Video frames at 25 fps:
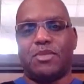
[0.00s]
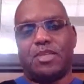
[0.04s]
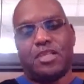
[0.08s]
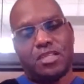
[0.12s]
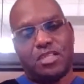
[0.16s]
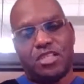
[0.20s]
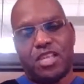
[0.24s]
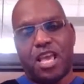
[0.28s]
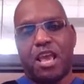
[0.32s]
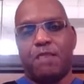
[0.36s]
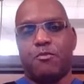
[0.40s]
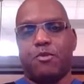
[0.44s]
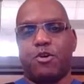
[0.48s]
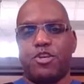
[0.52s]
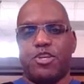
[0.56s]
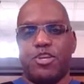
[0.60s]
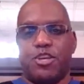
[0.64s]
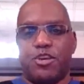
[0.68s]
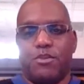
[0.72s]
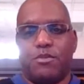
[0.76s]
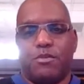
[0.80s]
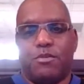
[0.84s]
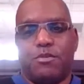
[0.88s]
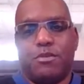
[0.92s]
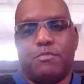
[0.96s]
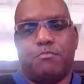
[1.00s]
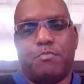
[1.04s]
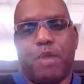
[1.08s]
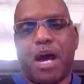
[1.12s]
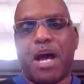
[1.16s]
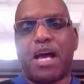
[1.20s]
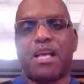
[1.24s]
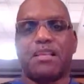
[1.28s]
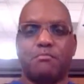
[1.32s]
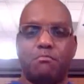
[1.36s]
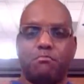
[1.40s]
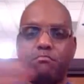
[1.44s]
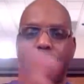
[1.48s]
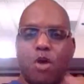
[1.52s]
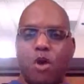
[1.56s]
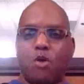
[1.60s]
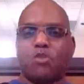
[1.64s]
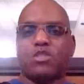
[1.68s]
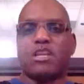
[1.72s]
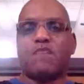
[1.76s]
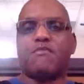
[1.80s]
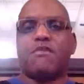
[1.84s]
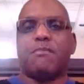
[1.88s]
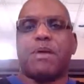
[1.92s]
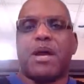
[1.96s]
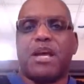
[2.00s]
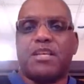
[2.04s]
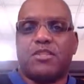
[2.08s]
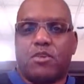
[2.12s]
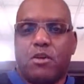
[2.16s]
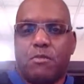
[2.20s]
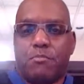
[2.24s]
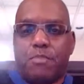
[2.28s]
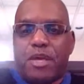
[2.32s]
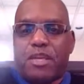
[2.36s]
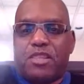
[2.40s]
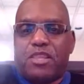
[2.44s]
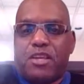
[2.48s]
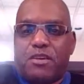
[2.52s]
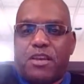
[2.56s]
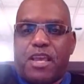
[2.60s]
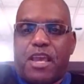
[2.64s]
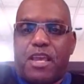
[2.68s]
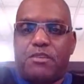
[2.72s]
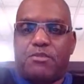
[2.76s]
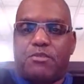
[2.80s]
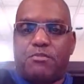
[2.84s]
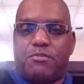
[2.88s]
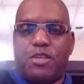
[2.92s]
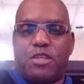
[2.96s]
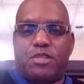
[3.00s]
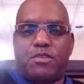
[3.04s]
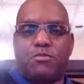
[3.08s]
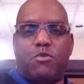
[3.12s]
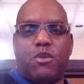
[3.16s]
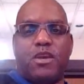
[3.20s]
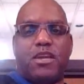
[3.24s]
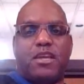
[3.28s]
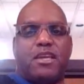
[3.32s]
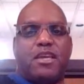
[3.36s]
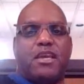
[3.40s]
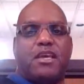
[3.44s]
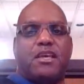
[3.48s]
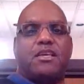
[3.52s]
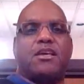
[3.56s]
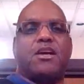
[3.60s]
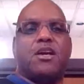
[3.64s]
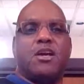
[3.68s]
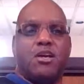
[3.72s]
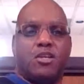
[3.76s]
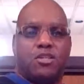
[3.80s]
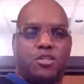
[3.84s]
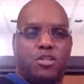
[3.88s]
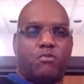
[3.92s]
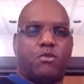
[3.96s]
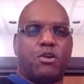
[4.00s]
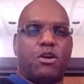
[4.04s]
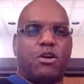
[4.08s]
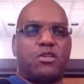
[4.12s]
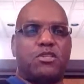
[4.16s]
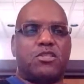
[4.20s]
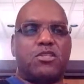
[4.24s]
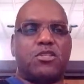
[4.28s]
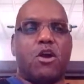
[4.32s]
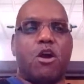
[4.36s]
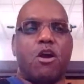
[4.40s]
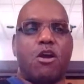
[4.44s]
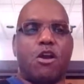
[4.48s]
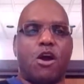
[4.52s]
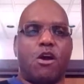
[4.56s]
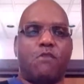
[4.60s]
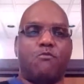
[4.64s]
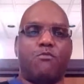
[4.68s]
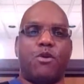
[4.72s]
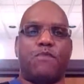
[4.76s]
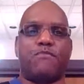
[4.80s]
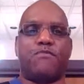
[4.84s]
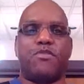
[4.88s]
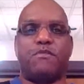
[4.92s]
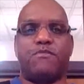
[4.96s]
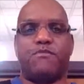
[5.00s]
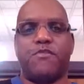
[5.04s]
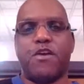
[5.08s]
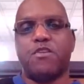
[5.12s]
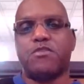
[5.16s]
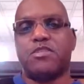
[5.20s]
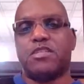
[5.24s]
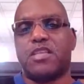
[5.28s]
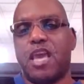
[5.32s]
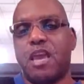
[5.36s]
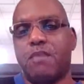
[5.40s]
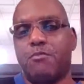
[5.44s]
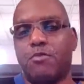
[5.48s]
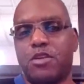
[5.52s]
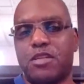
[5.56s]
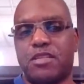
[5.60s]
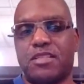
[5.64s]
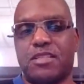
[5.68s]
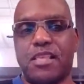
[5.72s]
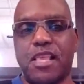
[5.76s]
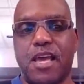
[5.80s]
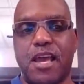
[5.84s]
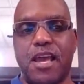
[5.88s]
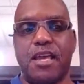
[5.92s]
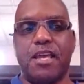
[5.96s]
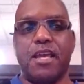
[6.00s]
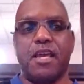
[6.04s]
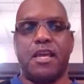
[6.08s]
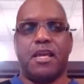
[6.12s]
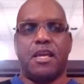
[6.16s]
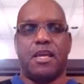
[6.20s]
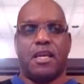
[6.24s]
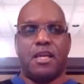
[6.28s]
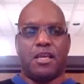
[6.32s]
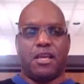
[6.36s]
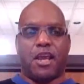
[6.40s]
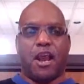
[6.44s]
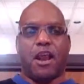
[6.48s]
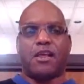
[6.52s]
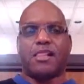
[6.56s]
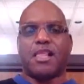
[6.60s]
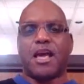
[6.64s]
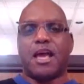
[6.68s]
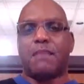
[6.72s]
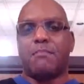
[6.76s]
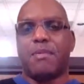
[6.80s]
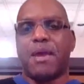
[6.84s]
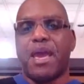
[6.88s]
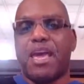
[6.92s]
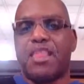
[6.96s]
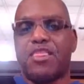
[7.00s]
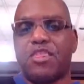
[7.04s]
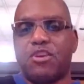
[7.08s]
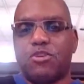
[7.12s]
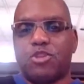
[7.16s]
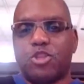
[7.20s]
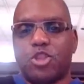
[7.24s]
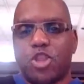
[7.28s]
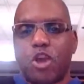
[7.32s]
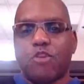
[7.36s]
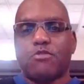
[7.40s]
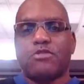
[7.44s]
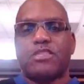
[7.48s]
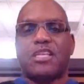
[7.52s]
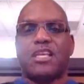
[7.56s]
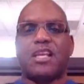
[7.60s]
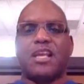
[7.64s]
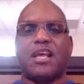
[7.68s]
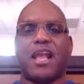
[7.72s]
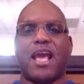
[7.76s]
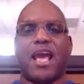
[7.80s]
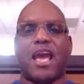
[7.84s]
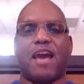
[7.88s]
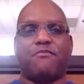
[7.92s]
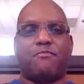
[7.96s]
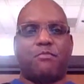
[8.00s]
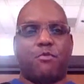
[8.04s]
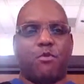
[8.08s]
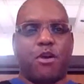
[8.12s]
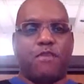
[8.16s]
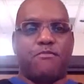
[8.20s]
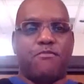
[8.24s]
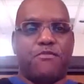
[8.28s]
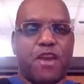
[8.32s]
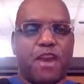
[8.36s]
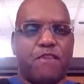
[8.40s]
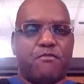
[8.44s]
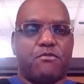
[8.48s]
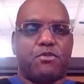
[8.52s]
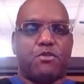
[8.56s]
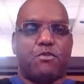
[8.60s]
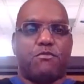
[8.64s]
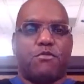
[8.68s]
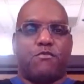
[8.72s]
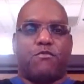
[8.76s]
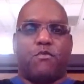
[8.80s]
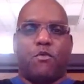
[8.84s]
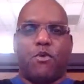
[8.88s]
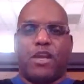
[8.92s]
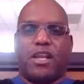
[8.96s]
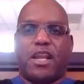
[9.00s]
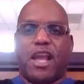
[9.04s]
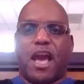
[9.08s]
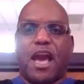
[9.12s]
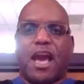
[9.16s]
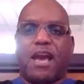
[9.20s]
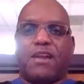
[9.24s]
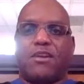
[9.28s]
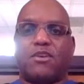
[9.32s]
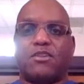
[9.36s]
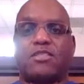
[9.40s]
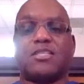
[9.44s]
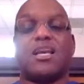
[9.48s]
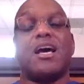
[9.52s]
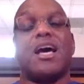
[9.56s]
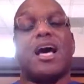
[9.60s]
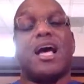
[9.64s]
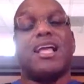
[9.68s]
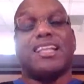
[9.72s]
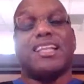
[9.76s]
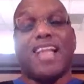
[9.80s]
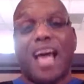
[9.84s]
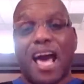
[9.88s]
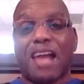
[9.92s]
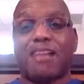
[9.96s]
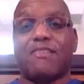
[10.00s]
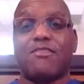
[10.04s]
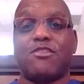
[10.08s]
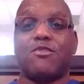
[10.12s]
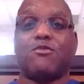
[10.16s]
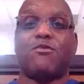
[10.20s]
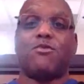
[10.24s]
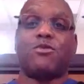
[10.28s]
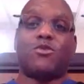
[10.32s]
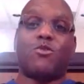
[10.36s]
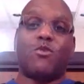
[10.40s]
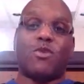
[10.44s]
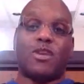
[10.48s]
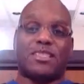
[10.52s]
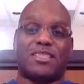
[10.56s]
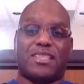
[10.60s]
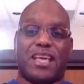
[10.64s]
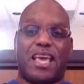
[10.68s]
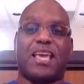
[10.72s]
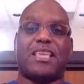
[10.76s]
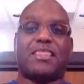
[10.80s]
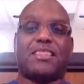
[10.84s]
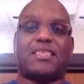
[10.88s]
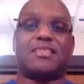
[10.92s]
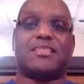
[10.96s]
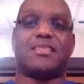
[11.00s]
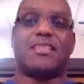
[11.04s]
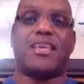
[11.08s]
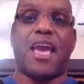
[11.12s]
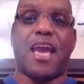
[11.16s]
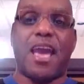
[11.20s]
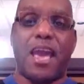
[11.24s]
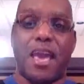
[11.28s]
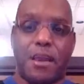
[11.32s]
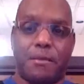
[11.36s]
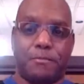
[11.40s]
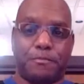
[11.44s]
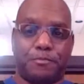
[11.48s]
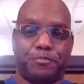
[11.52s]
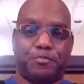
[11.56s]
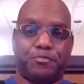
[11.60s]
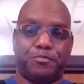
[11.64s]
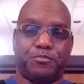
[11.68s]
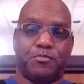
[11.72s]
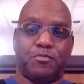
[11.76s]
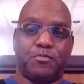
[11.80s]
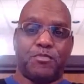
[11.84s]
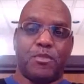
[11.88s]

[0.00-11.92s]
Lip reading: shame on you. But most everybody's going to pick their games from this weekend. So we're going to start off with the first game on the slate. Carolina Panthers, 13.5-point favorites over the 49ers. A lot of you is going to take this game.